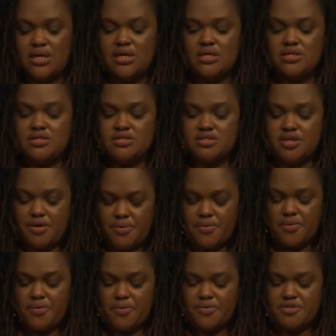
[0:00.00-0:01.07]
So
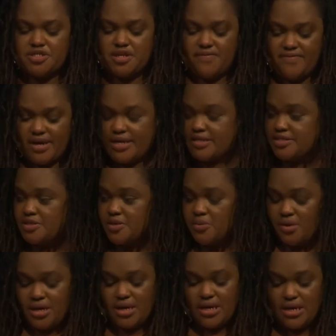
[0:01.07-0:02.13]
she finds her
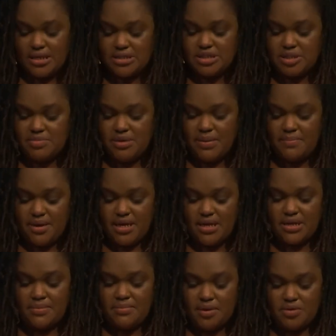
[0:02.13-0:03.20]
way into my
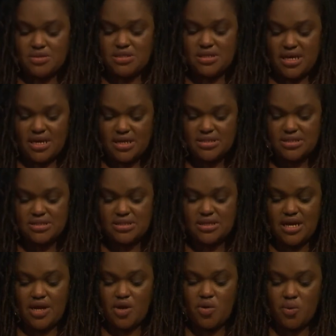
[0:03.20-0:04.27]
bed most nights, and
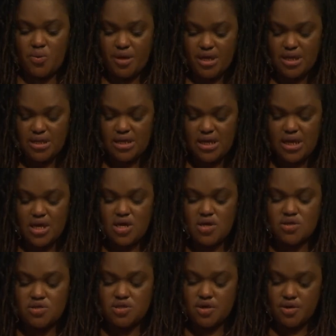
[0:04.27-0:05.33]
I quickly
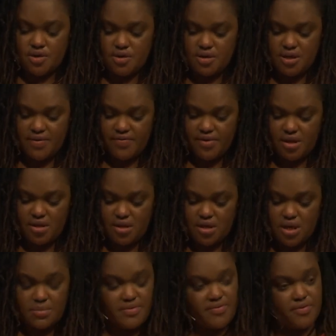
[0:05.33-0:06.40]
turned off the
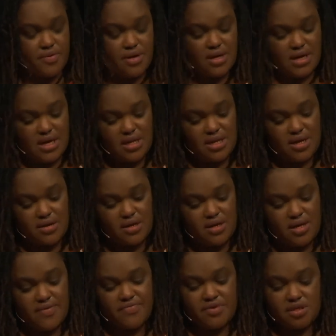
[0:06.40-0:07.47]
alarm before it got loud
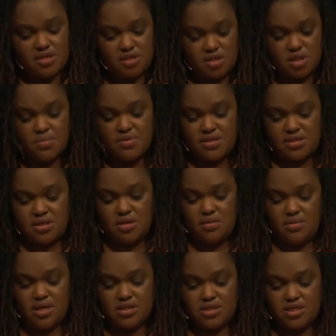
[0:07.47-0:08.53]
enough to disturb the snuggle
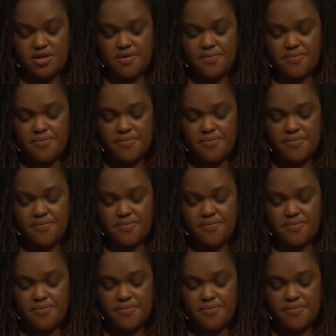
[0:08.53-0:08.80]
monster.